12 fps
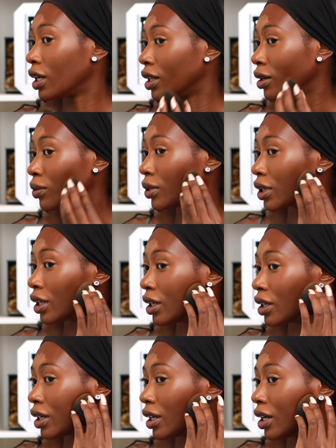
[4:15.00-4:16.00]
And then we're
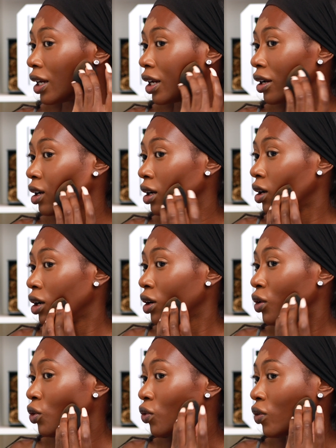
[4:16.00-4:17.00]
gonna get it
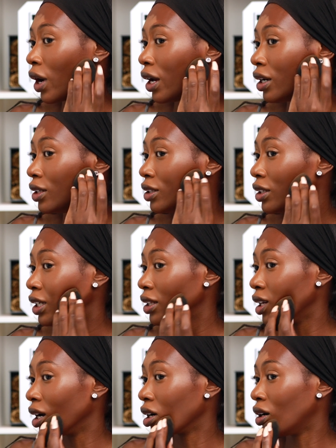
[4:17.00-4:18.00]
right underneath
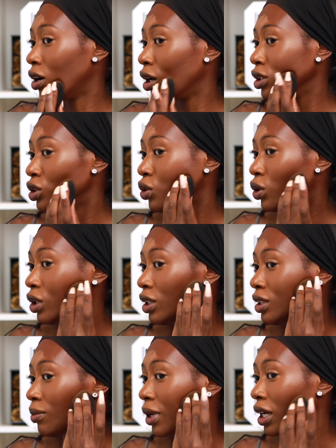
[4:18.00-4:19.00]
that contour
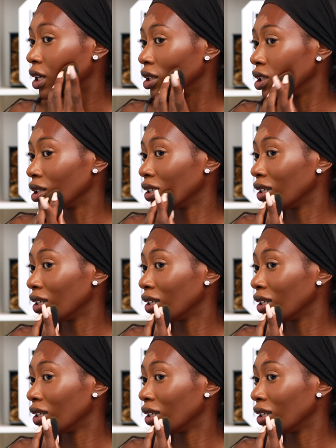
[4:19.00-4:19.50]
to make it look